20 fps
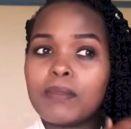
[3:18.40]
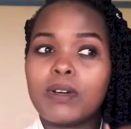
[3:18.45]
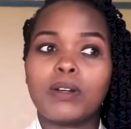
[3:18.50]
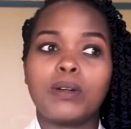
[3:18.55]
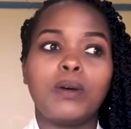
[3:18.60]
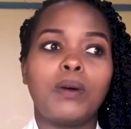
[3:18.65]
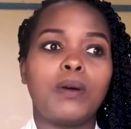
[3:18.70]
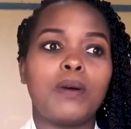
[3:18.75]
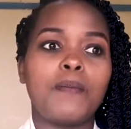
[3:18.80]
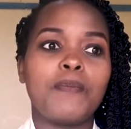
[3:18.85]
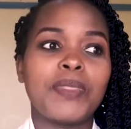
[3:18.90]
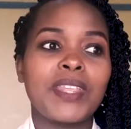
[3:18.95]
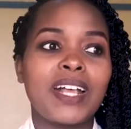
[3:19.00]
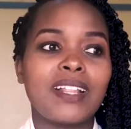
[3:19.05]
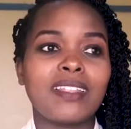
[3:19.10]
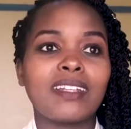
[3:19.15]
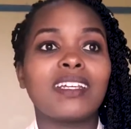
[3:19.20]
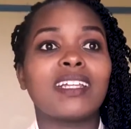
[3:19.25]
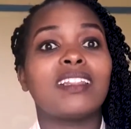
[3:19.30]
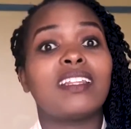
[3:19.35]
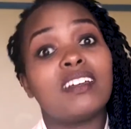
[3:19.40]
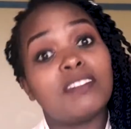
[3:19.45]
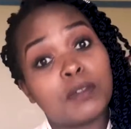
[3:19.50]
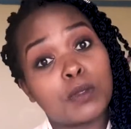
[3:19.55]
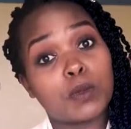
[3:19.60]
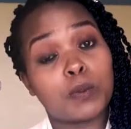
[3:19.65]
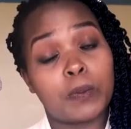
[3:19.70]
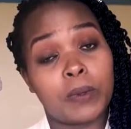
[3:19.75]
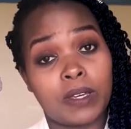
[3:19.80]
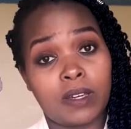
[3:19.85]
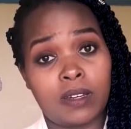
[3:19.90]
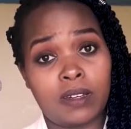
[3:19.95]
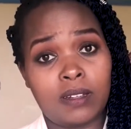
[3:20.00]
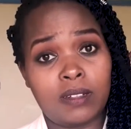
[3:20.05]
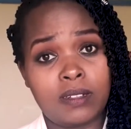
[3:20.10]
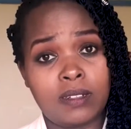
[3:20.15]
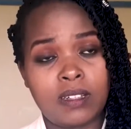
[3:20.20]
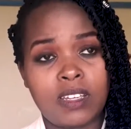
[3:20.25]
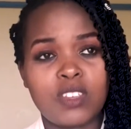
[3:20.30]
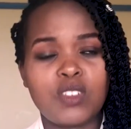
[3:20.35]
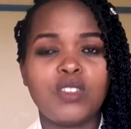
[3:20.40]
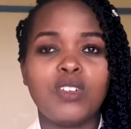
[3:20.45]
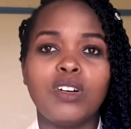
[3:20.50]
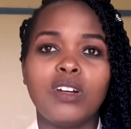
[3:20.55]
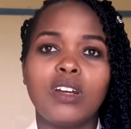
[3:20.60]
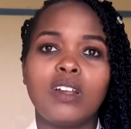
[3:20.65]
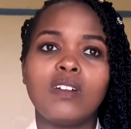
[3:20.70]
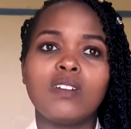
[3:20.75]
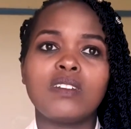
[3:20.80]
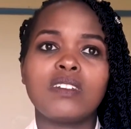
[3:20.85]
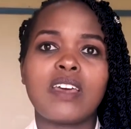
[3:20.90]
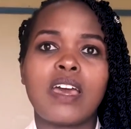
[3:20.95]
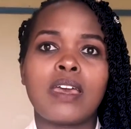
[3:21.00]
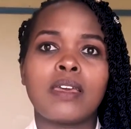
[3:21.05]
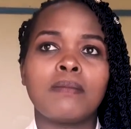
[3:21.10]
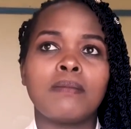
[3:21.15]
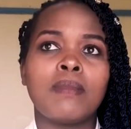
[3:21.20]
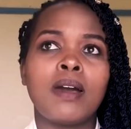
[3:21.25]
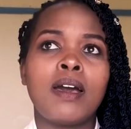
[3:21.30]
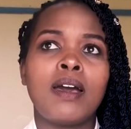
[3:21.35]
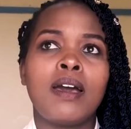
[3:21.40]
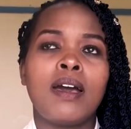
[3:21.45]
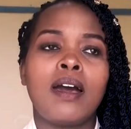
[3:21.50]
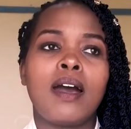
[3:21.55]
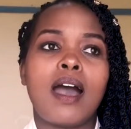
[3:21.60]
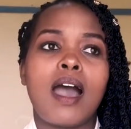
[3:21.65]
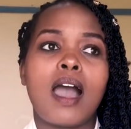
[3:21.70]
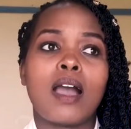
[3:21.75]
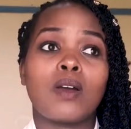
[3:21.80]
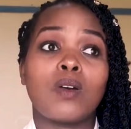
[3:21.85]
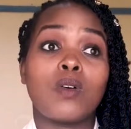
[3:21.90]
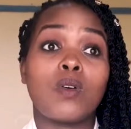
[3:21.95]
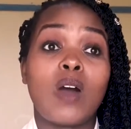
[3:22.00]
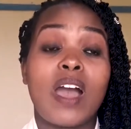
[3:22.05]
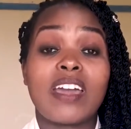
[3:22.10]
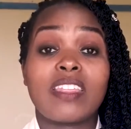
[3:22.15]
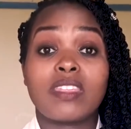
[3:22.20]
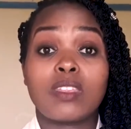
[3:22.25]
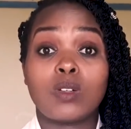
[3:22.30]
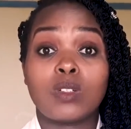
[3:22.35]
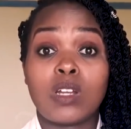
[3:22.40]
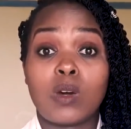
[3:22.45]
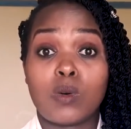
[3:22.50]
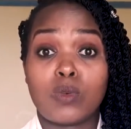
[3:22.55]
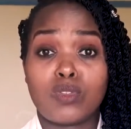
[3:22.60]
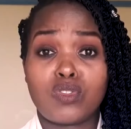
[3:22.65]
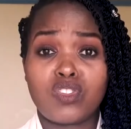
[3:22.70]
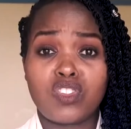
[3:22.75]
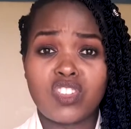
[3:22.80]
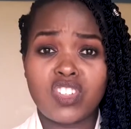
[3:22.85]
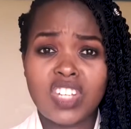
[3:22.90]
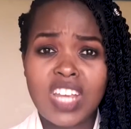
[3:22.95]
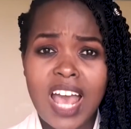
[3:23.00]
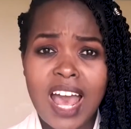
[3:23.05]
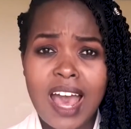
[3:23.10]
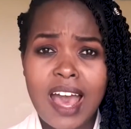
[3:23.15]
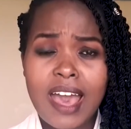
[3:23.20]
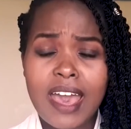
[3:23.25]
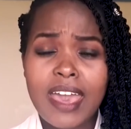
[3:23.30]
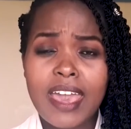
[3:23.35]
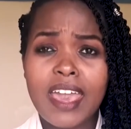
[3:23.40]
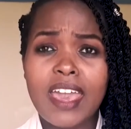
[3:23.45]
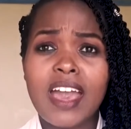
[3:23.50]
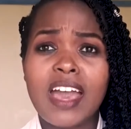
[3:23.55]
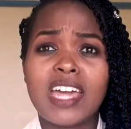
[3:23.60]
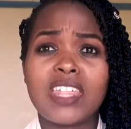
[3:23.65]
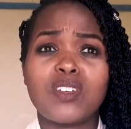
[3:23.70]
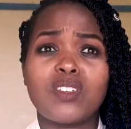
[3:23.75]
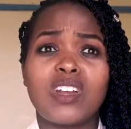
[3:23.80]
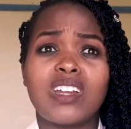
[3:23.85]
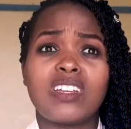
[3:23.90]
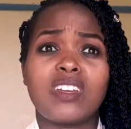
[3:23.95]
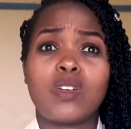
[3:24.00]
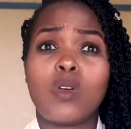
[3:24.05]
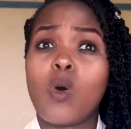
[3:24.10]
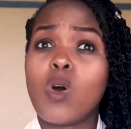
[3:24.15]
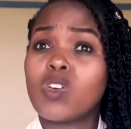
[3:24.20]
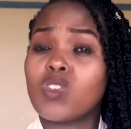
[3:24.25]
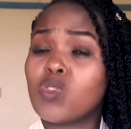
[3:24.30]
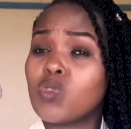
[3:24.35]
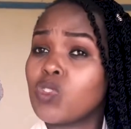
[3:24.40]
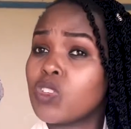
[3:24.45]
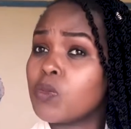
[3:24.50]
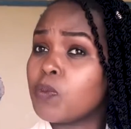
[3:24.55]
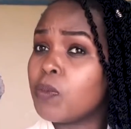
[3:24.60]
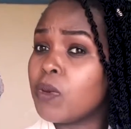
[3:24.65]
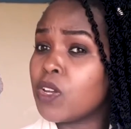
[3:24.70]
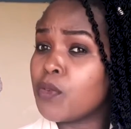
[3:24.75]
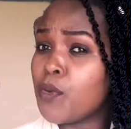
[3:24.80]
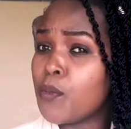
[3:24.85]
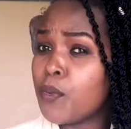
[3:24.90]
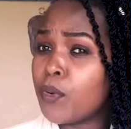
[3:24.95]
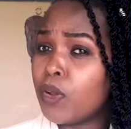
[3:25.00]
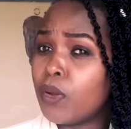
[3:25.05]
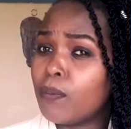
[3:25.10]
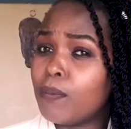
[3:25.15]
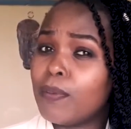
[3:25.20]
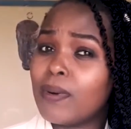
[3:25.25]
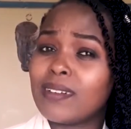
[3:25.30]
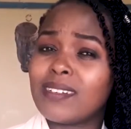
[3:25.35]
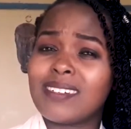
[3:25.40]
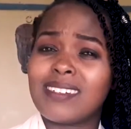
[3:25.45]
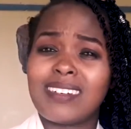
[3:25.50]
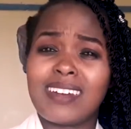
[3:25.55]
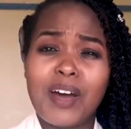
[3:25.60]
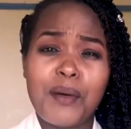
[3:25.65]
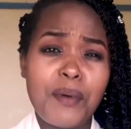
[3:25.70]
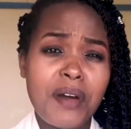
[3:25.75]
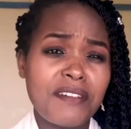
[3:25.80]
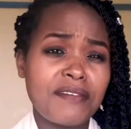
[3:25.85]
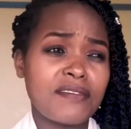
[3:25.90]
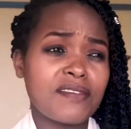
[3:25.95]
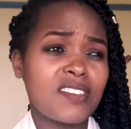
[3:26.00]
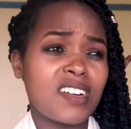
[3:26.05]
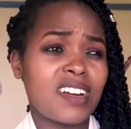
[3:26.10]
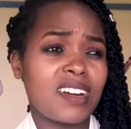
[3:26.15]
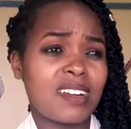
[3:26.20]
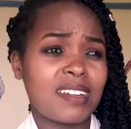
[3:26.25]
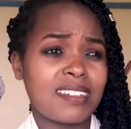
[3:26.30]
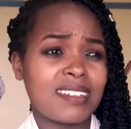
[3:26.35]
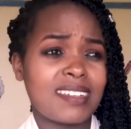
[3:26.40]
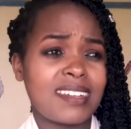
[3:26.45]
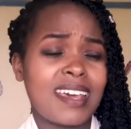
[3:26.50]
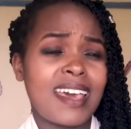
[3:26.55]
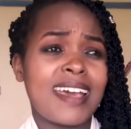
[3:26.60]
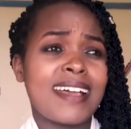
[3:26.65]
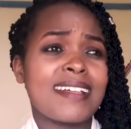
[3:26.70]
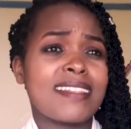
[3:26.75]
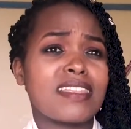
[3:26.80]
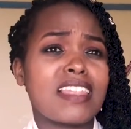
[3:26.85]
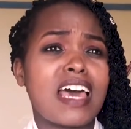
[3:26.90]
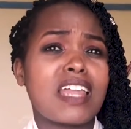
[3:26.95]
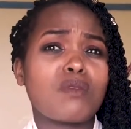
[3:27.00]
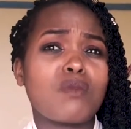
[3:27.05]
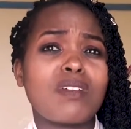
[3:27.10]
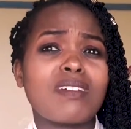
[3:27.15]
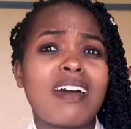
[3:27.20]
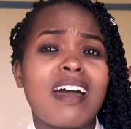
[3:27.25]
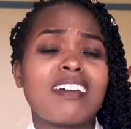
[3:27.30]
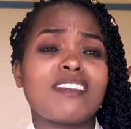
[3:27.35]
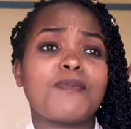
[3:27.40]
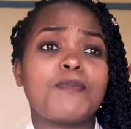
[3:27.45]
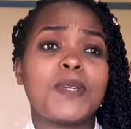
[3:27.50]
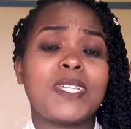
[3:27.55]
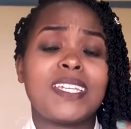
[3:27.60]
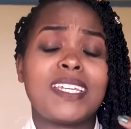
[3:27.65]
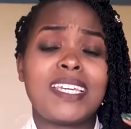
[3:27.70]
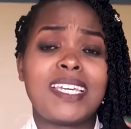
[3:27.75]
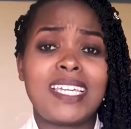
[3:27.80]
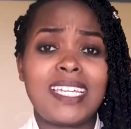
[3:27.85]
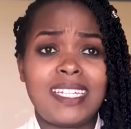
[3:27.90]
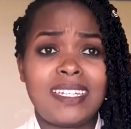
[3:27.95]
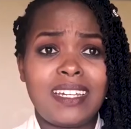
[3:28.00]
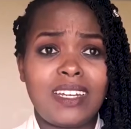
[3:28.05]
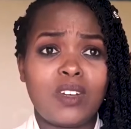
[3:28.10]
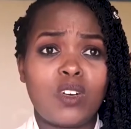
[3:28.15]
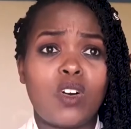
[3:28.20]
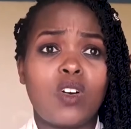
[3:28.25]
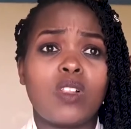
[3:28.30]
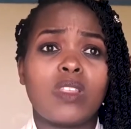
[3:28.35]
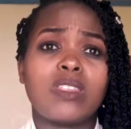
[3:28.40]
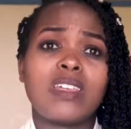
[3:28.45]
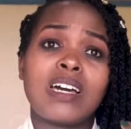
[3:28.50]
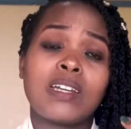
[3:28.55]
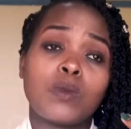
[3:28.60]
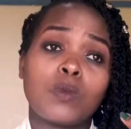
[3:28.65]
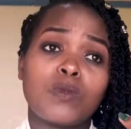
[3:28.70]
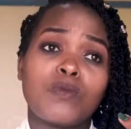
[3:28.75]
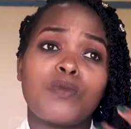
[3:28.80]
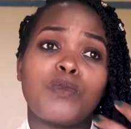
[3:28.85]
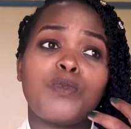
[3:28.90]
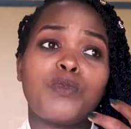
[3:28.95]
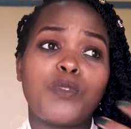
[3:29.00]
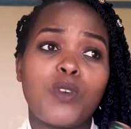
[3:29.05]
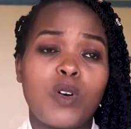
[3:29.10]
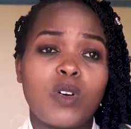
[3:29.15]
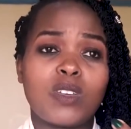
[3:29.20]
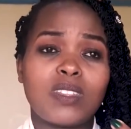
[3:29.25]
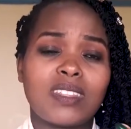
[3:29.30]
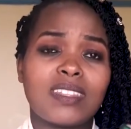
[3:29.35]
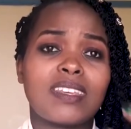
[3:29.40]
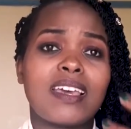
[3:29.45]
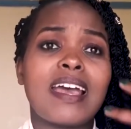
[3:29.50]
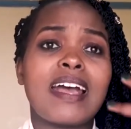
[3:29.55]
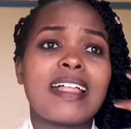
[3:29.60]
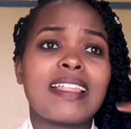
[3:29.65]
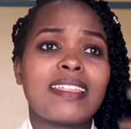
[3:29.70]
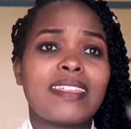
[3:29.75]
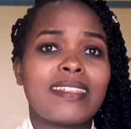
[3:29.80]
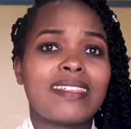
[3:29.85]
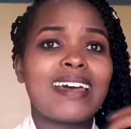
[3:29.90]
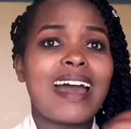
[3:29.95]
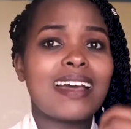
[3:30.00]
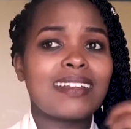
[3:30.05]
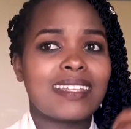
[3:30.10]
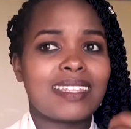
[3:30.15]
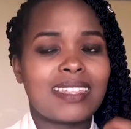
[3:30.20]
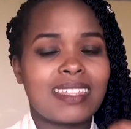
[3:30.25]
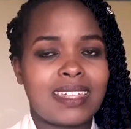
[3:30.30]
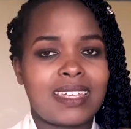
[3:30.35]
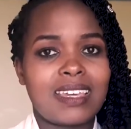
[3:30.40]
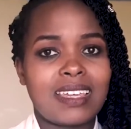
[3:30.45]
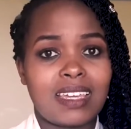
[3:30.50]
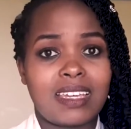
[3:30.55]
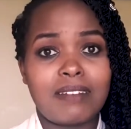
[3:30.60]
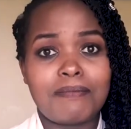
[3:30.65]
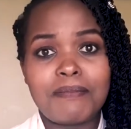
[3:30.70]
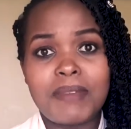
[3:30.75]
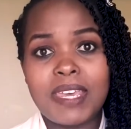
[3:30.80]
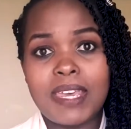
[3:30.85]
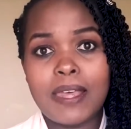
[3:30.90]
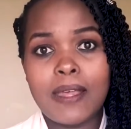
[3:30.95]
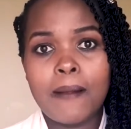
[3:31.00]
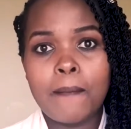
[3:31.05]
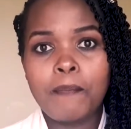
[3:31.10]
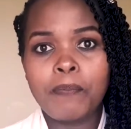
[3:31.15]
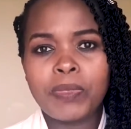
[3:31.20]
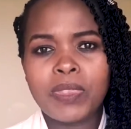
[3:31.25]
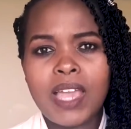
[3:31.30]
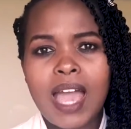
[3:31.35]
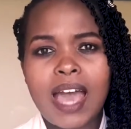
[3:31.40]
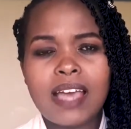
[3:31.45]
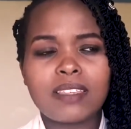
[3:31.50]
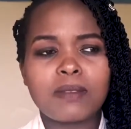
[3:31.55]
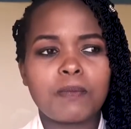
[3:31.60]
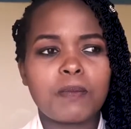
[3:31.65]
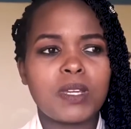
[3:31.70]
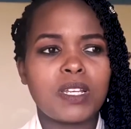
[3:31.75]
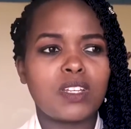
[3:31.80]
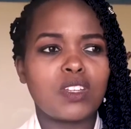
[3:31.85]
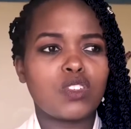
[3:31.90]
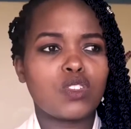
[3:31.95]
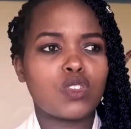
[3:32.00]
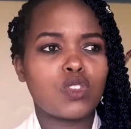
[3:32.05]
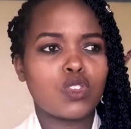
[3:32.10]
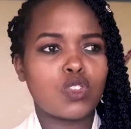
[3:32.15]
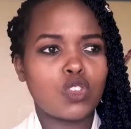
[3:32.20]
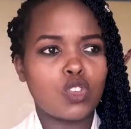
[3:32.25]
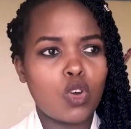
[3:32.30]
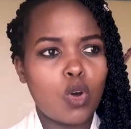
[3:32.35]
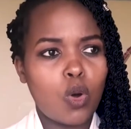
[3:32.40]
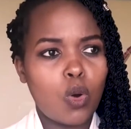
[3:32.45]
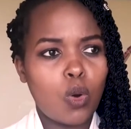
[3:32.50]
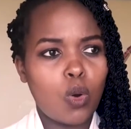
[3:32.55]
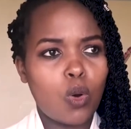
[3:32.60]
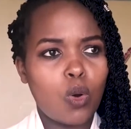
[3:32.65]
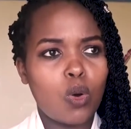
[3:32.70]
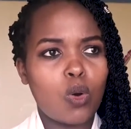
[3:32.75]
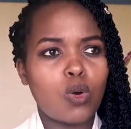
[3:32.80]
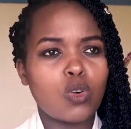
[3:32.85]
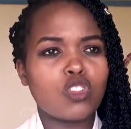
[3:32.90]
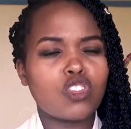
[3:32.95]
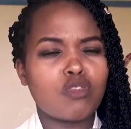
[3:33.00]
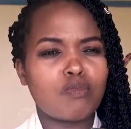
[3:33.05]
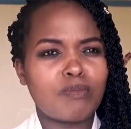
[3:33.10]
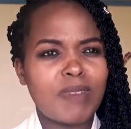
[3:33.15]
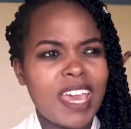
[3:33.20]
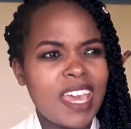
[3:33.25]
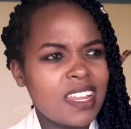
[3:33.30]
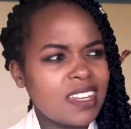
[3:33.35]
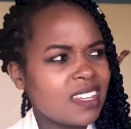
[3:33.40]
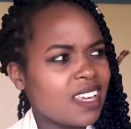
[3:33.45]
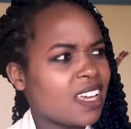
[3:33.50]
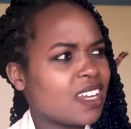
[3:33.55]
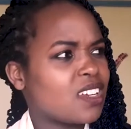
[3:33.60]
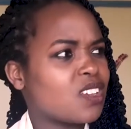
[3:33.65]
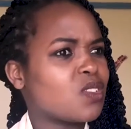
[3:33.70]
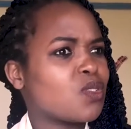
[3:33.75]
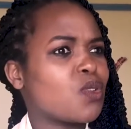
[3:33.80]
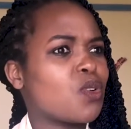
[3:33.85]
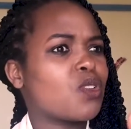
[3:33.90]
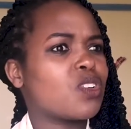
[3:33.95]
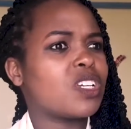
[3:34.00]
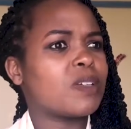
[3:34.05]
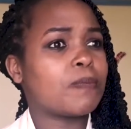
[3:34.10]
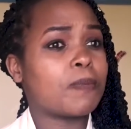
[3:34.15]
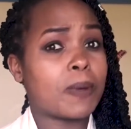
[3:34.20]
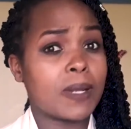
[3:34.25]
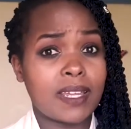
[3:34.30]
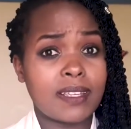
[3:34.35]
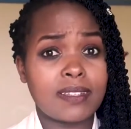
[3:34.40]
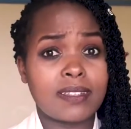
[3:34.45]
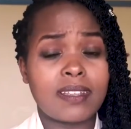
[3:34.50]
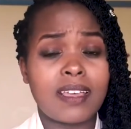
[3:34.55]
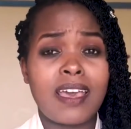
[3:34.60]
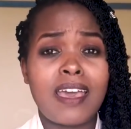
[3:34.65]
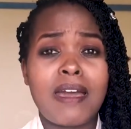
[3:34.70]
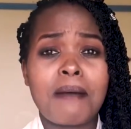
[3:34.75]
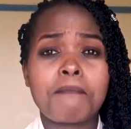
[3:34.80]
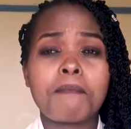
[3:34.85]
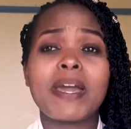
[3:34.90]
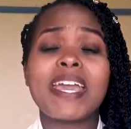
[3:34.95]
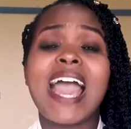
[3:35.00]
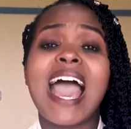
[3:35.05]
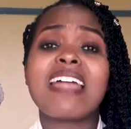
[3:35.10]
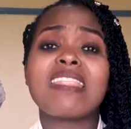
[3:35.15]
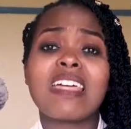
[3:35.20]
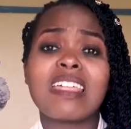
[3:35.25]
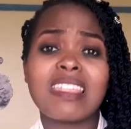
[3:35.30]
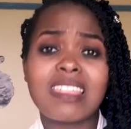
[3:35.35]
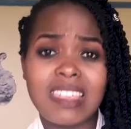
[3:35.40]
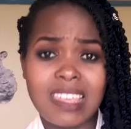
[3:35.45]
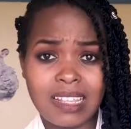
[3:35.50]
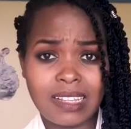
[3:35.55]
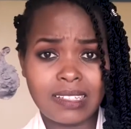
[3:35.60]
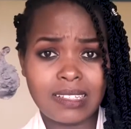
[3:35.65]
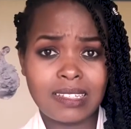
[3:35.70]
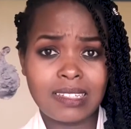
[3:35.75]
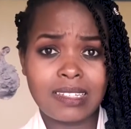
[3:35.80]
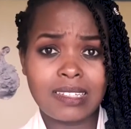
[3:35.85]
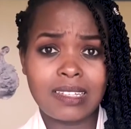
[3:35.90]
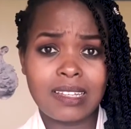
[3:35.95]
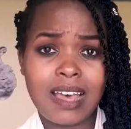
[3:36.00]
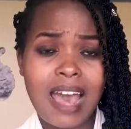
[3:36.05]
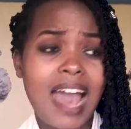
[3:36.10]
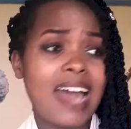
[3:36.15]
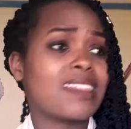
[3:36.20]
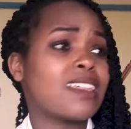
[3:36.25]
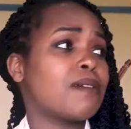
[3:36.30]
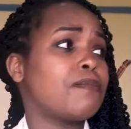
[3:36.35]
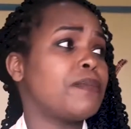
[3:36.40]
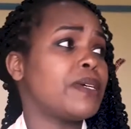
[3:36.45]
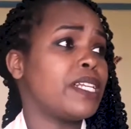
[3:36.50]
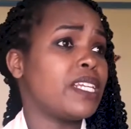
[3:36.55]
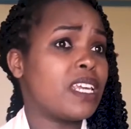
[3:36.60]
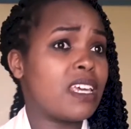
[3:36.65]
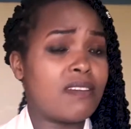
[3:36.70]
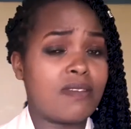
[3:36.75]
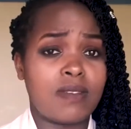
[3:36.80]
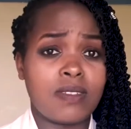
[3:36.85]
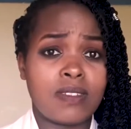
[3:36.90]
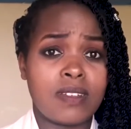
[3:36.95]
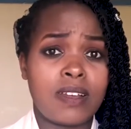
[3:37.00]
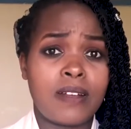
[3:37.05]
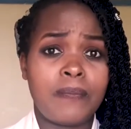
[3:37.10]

ago, that I love to speak. You know, a long time ago, I thought I was shy. I thought I didn't want to speak to people. But now I've realized that one has been hidden, or that void, that thing in me has been so tormented, so depressed by other things, other beliefs,